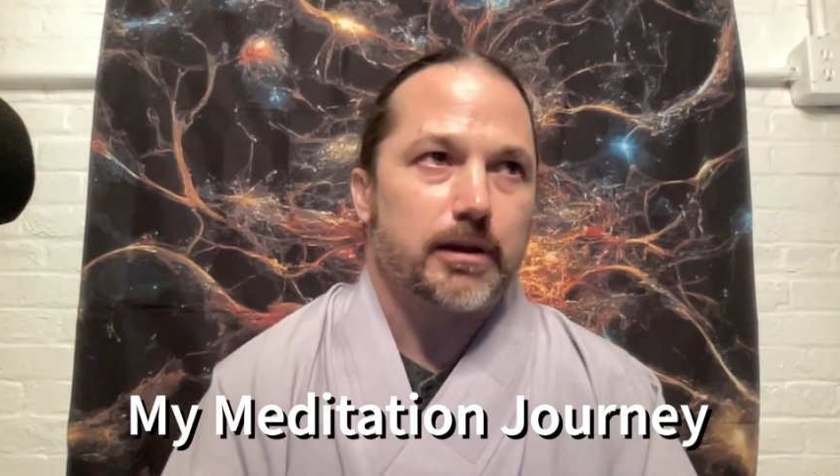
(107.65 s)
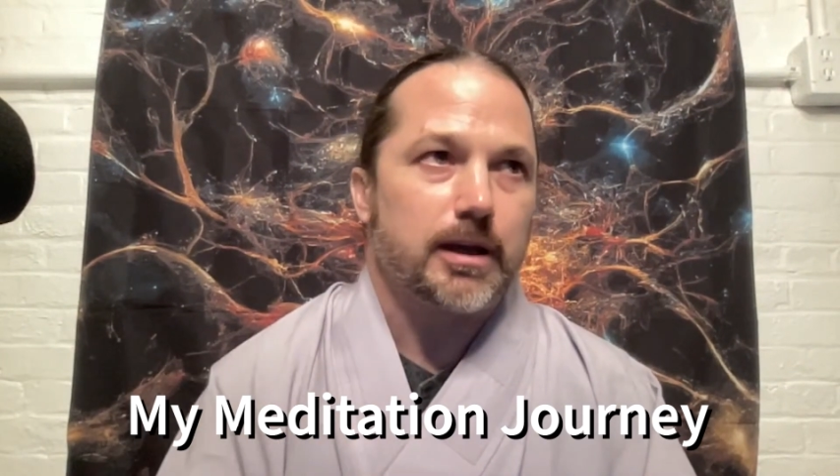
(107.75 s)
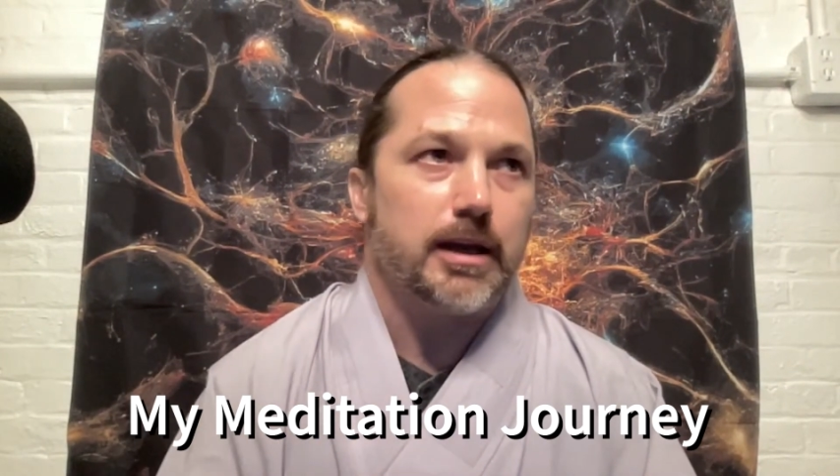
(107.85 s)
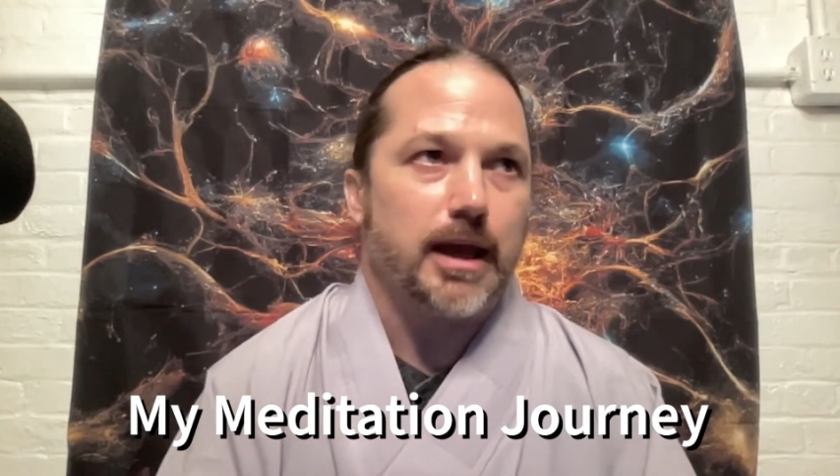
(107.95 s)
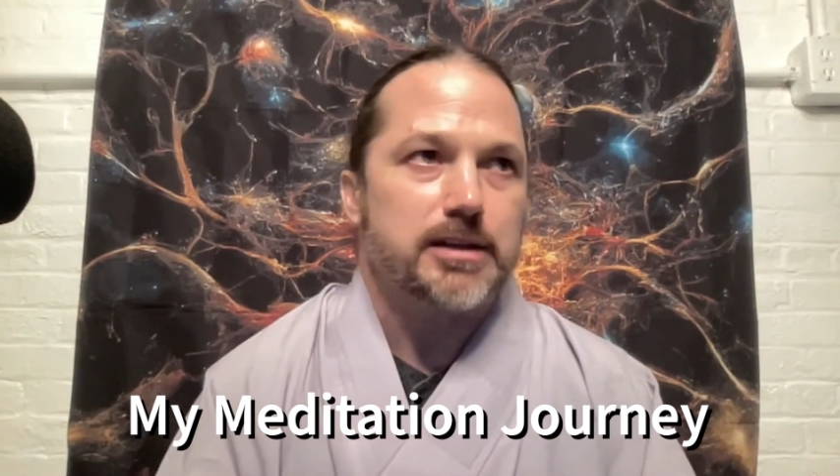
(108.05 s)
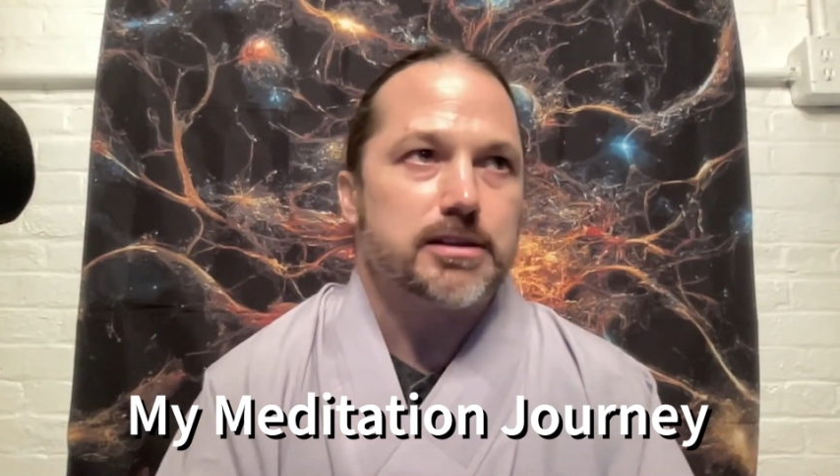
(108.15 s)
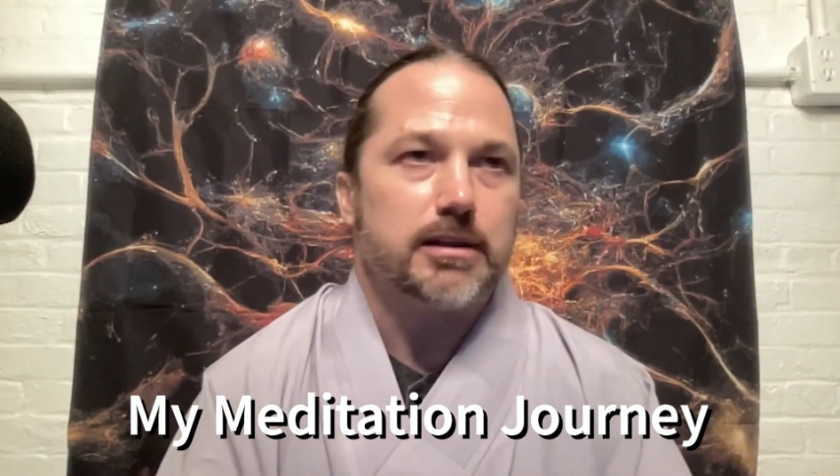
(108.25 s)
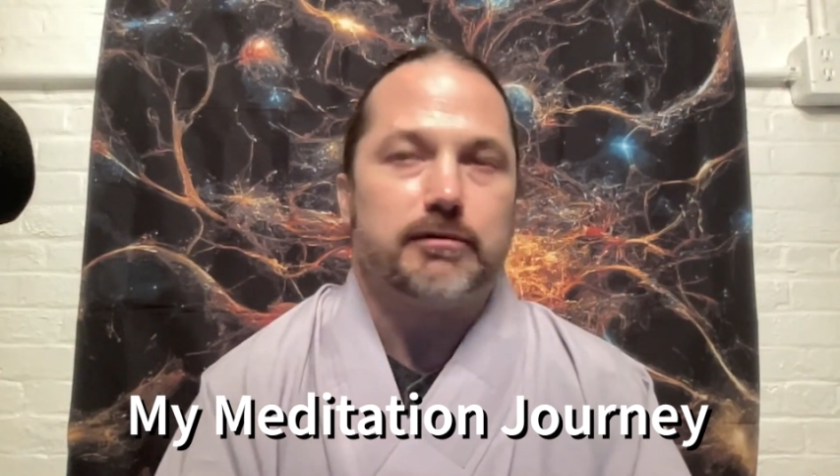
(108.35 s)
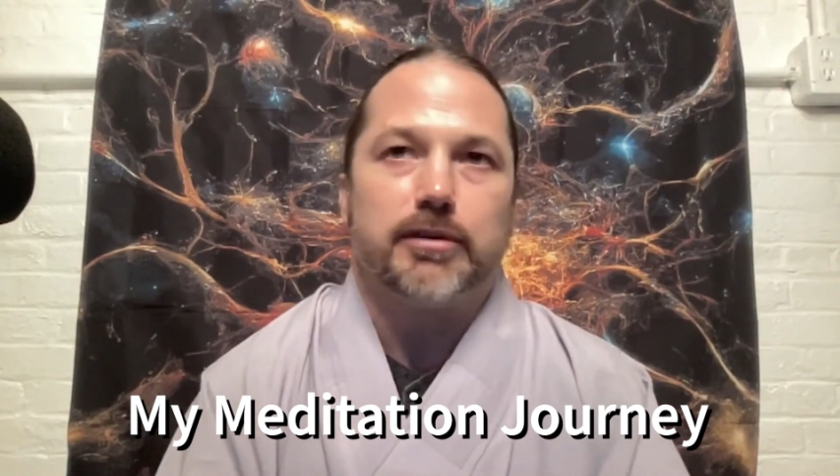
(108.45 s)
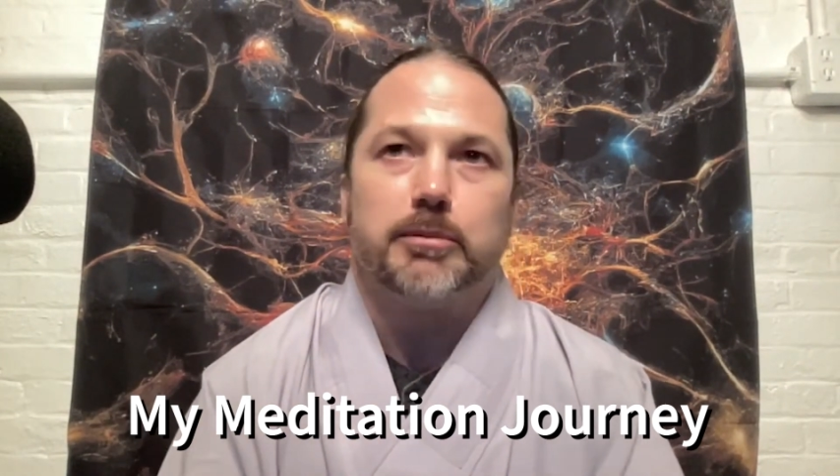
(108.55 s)

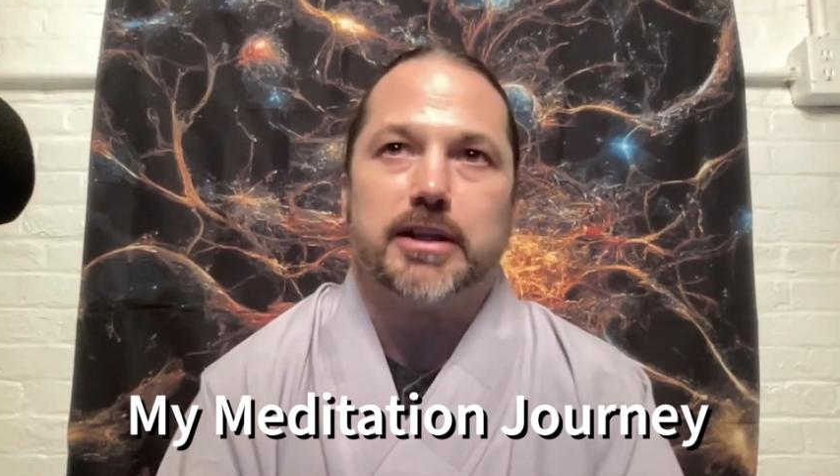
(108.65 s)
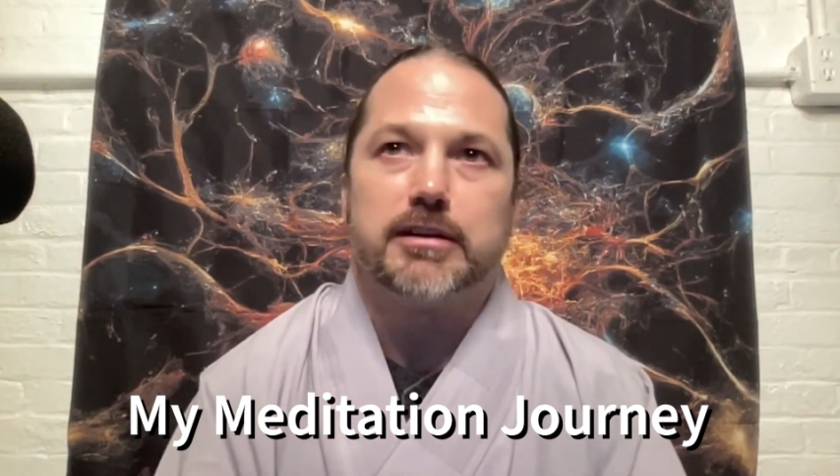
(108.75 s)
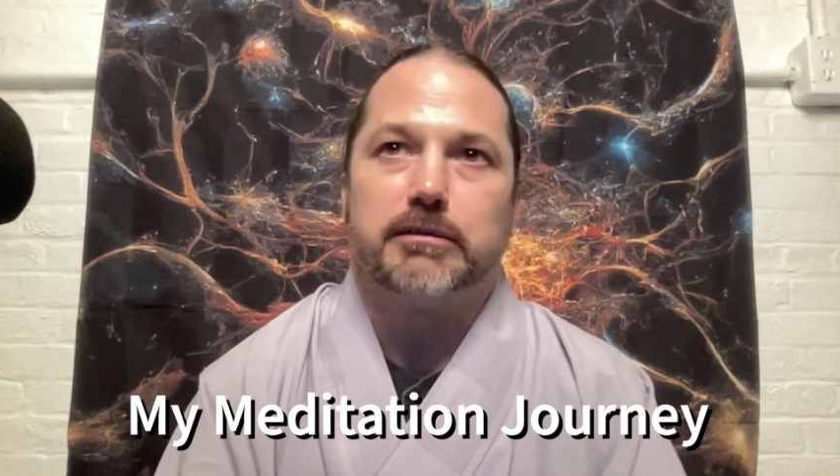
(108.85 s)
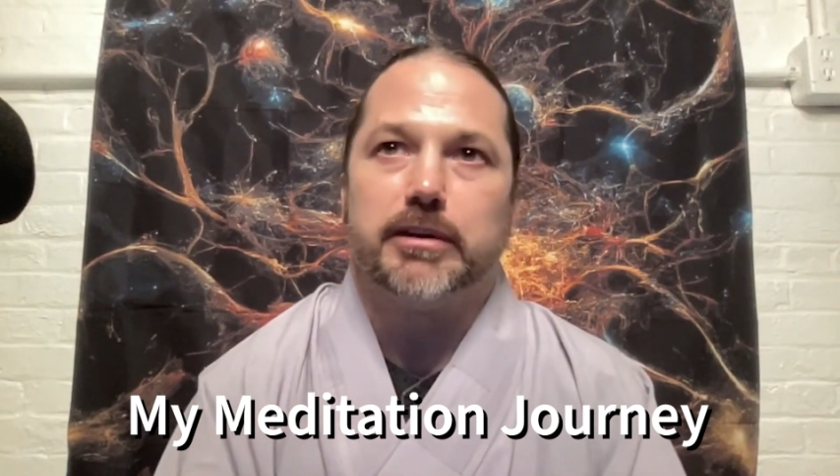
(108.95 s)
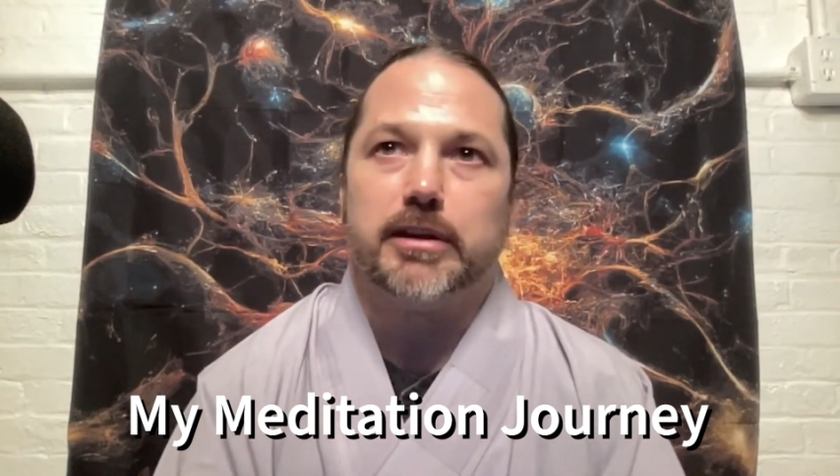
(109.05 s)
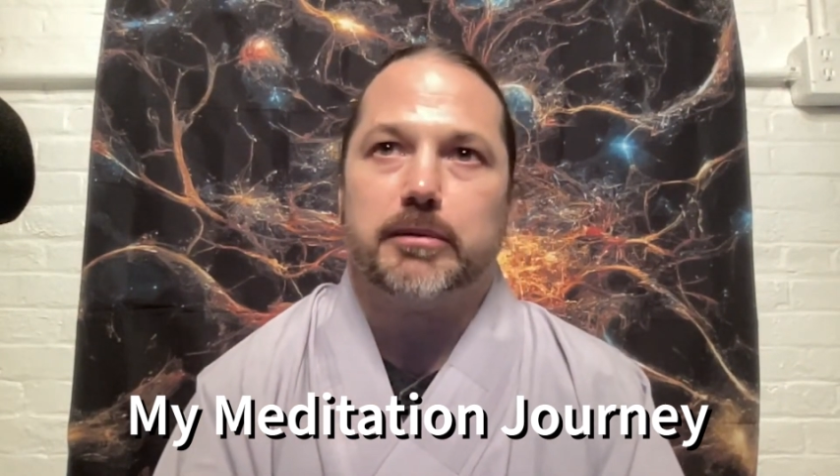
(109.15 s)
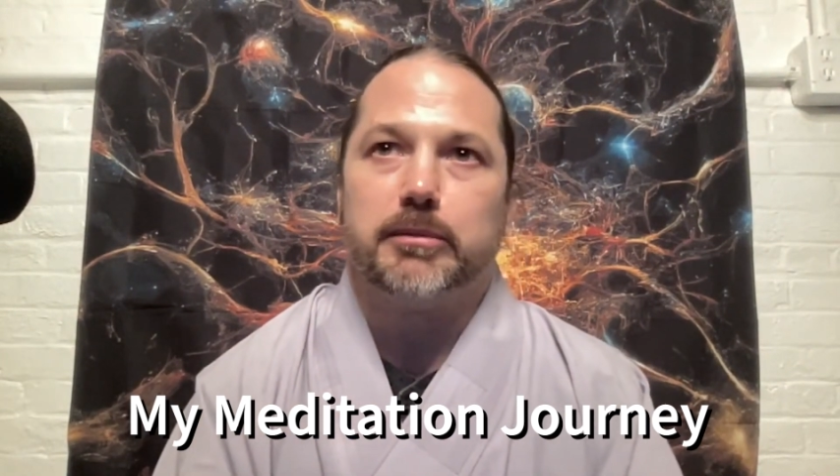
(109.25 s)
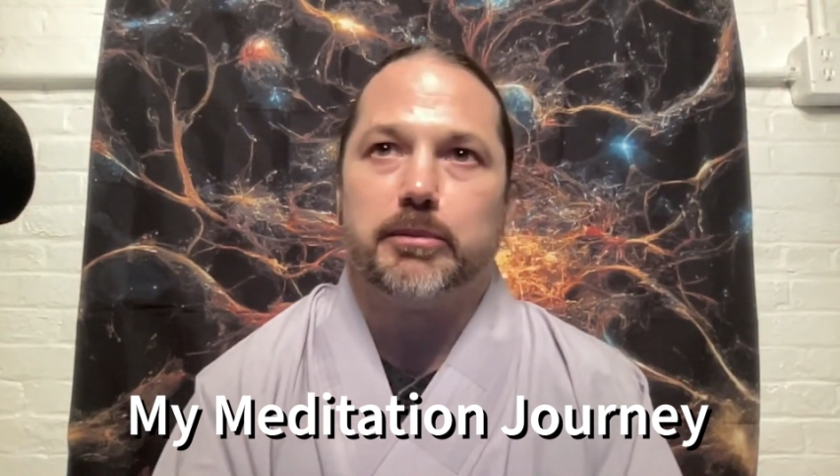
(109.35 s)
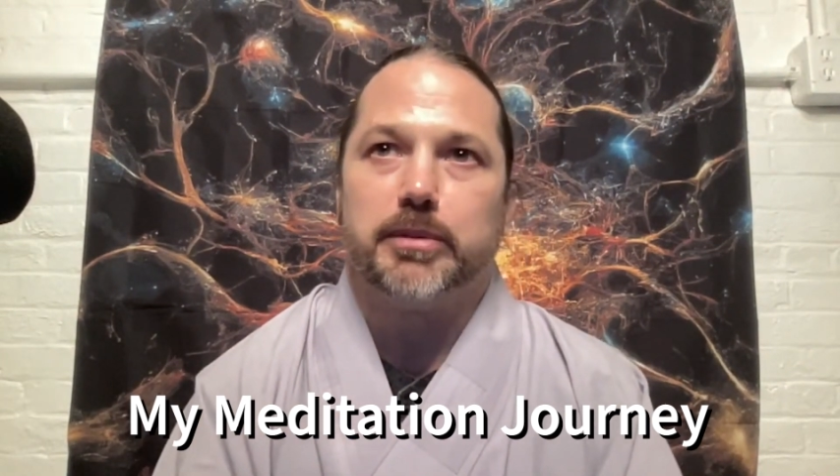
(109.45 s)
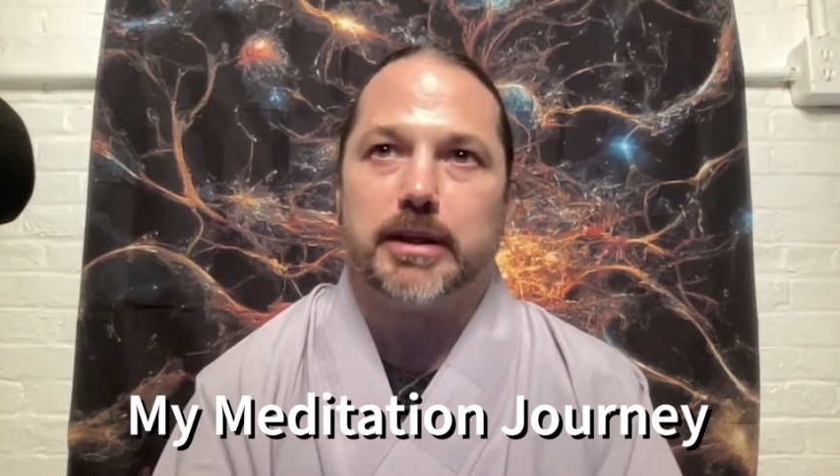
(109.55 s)
connection for me to really
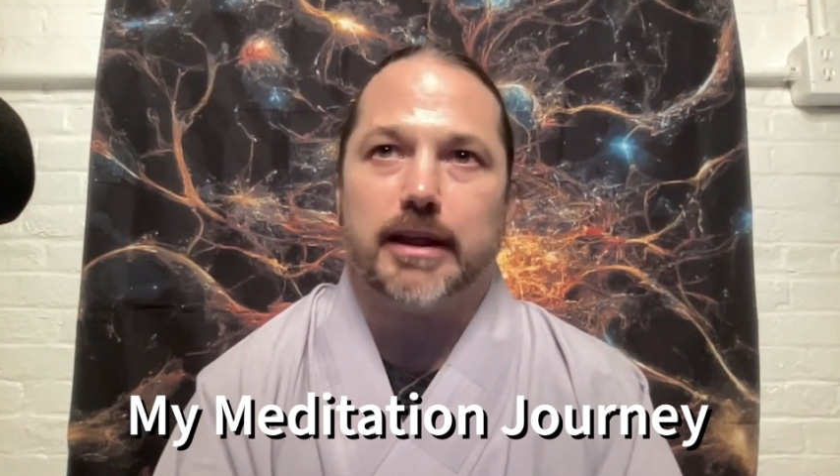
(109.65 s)
be.